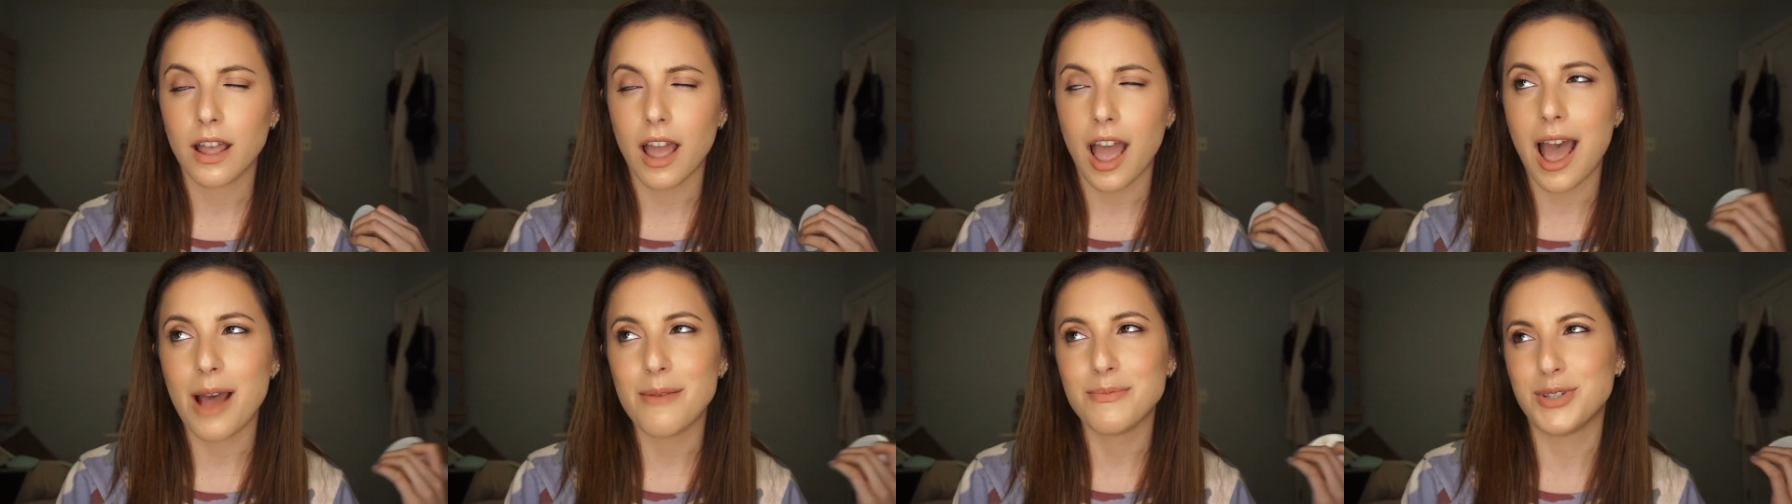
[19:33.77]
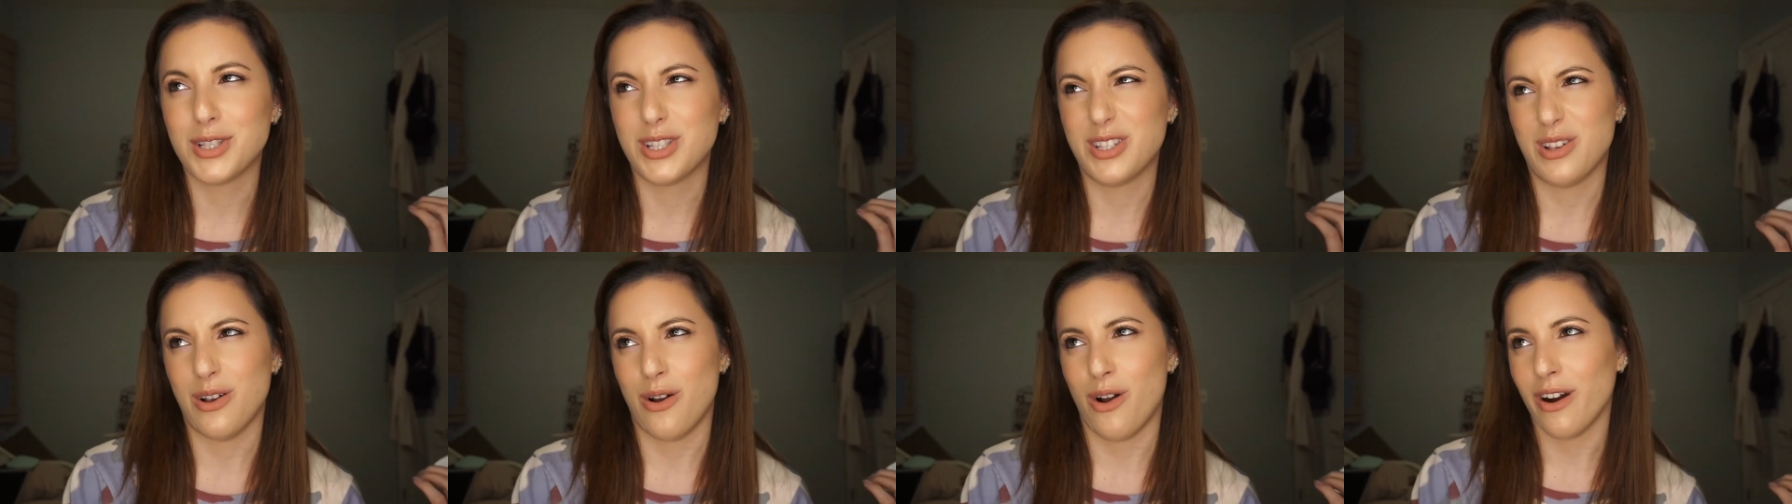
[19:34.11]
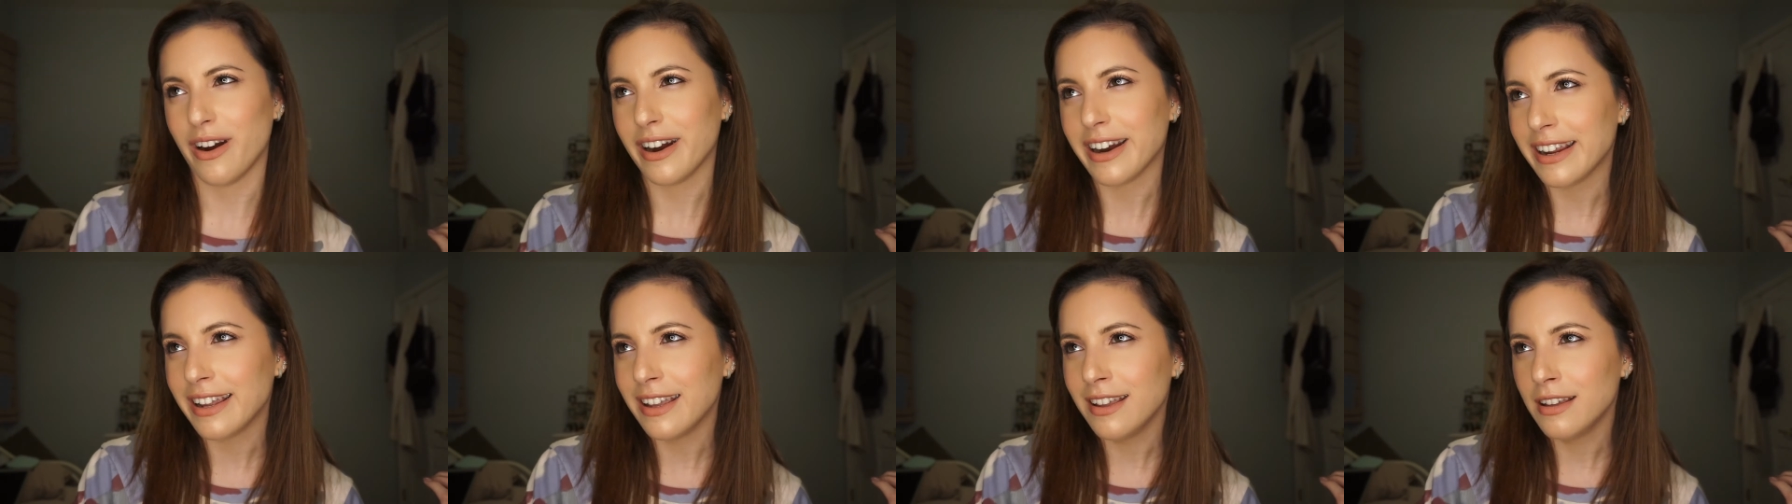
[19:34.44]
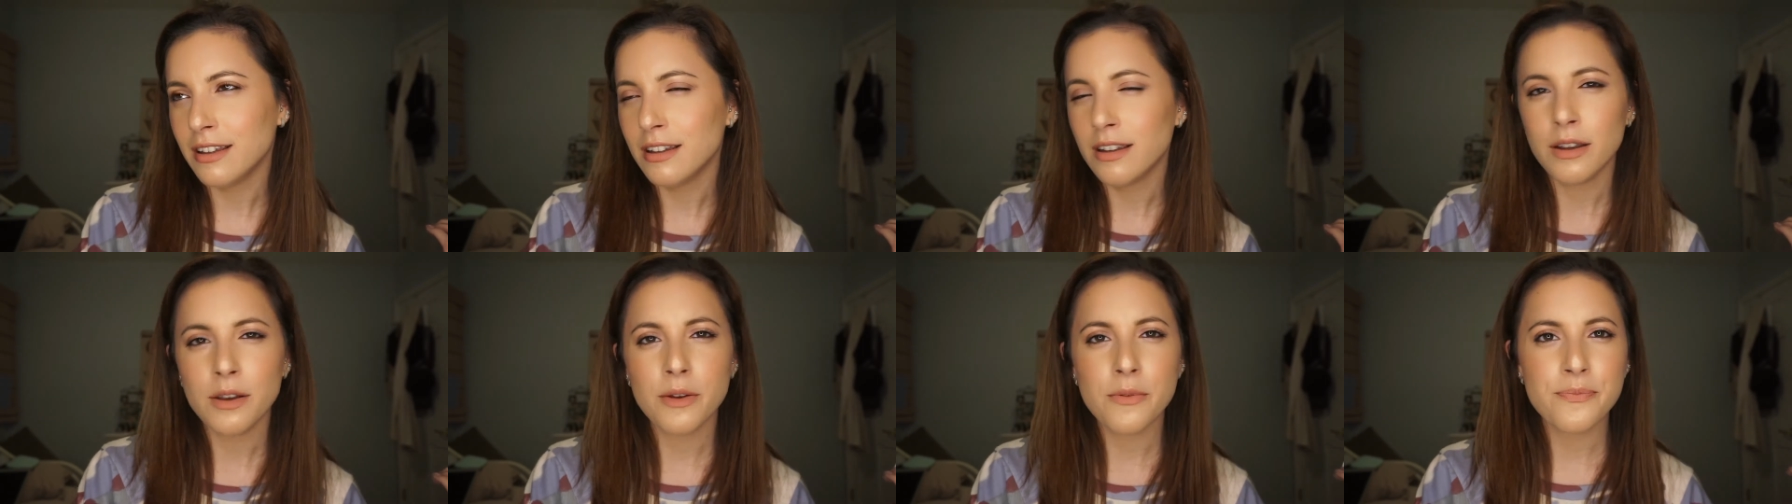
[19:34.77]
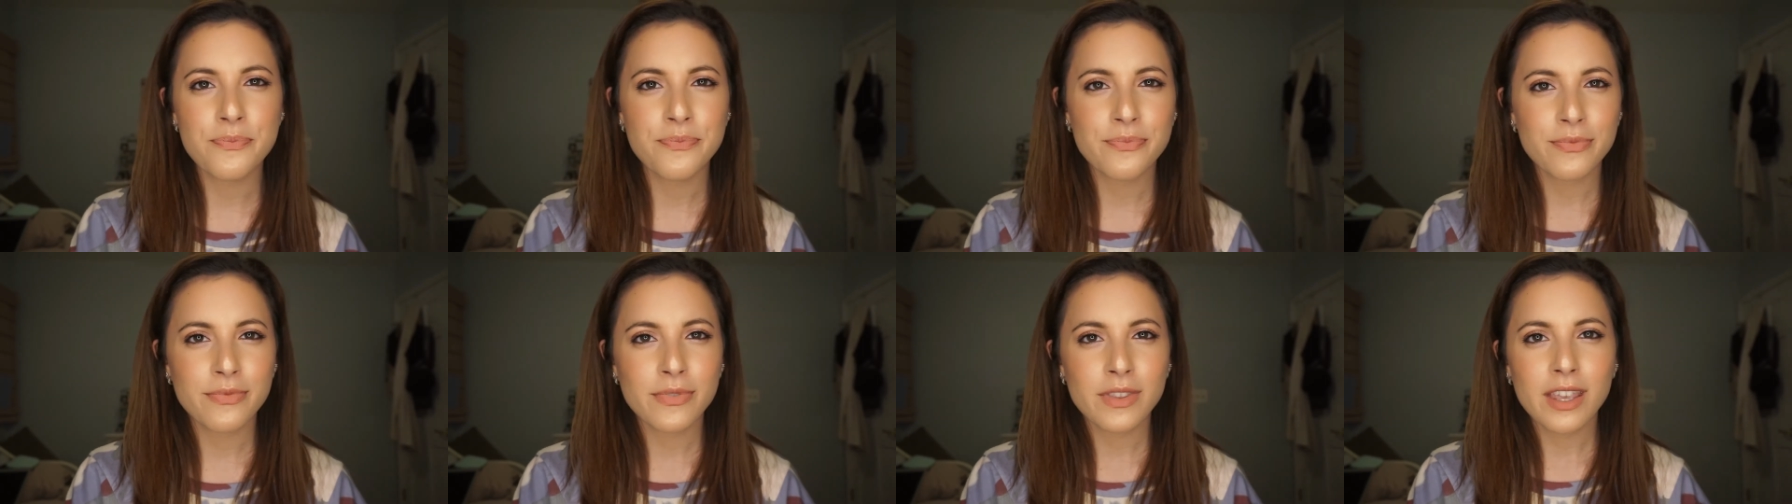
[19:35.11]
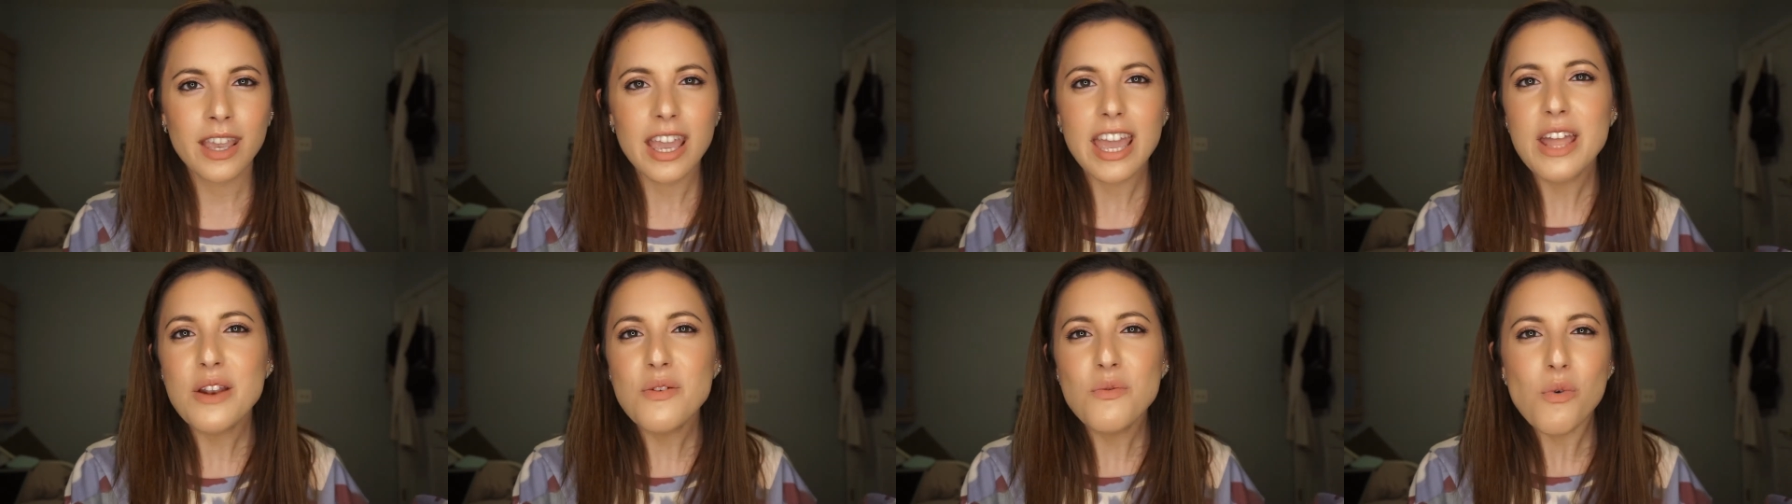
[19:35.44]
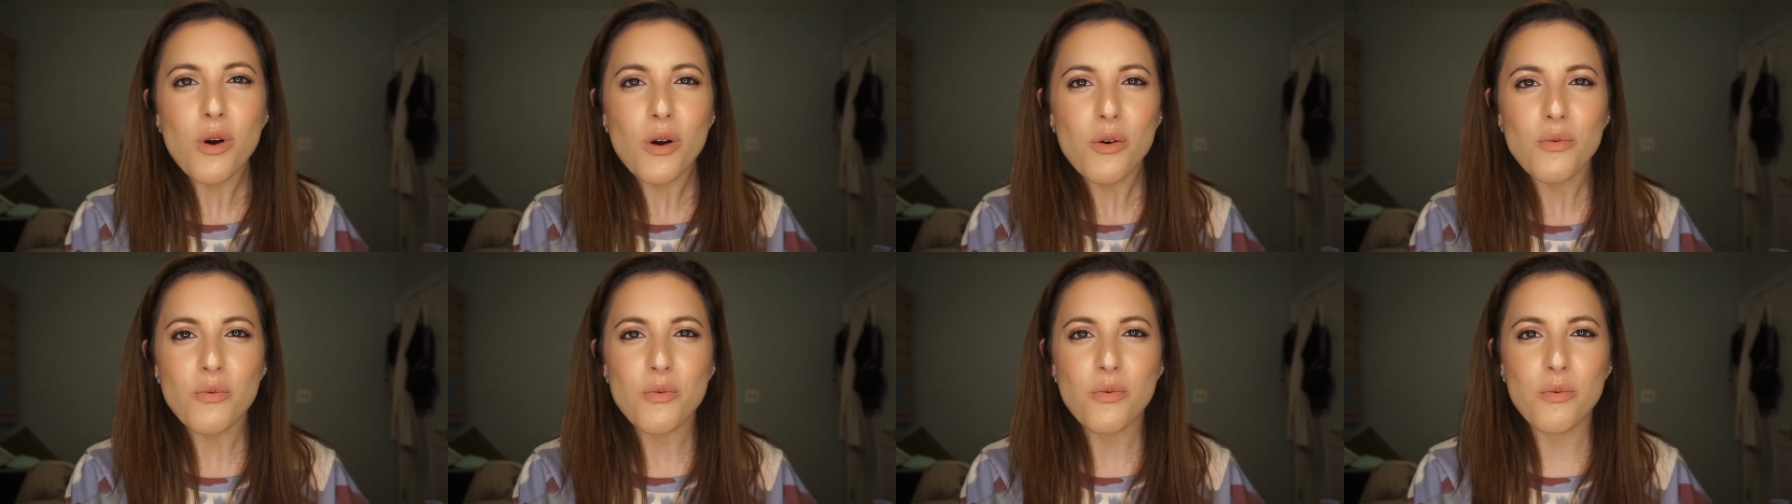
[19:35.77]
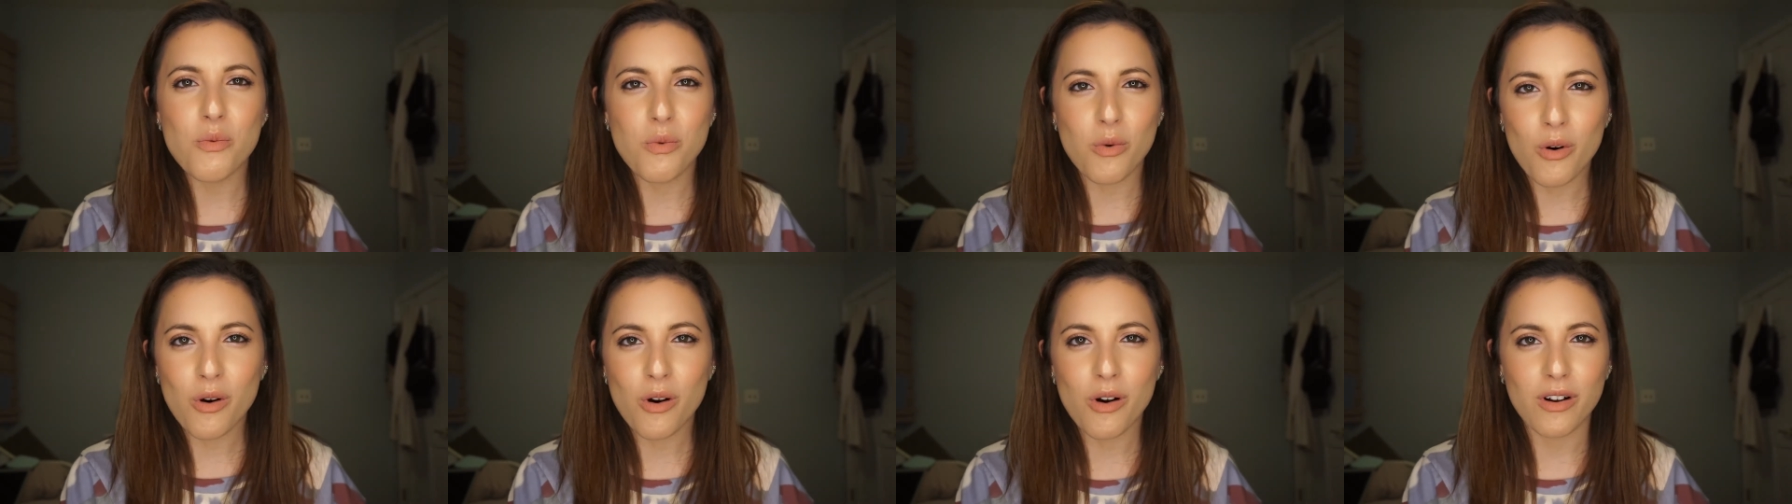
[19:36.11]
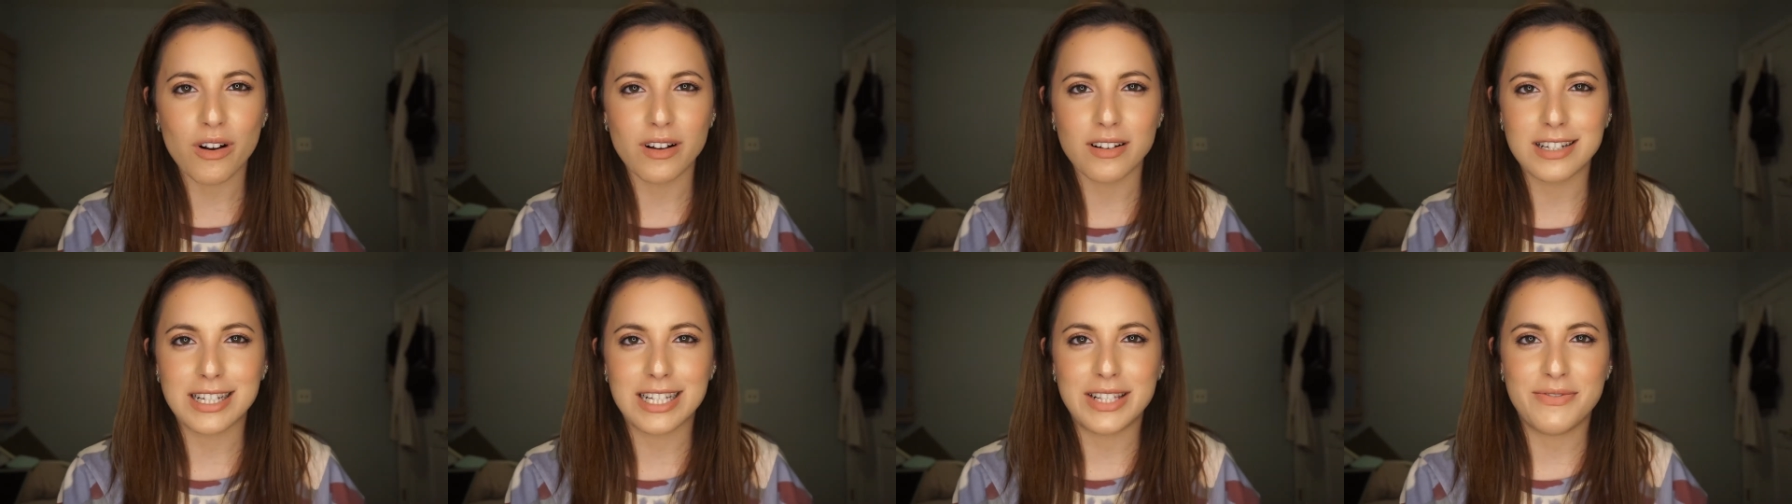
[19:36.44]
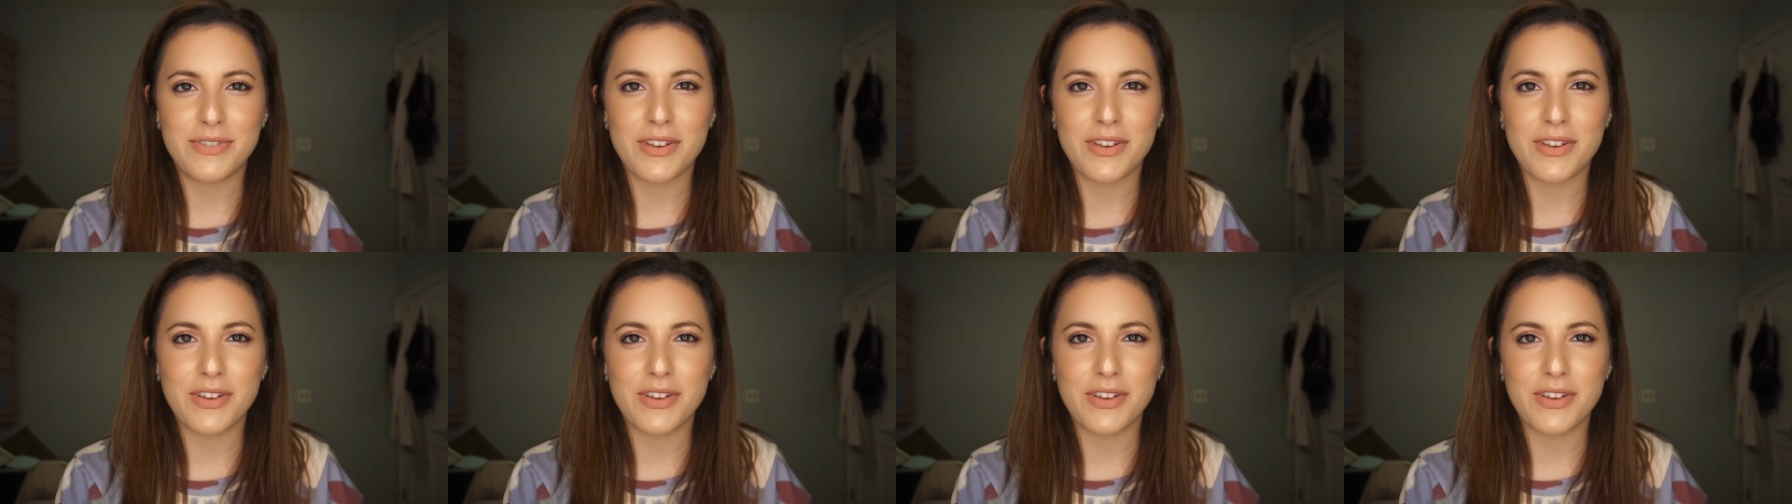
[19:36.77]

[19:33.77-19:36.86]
I'm sorry. In what world is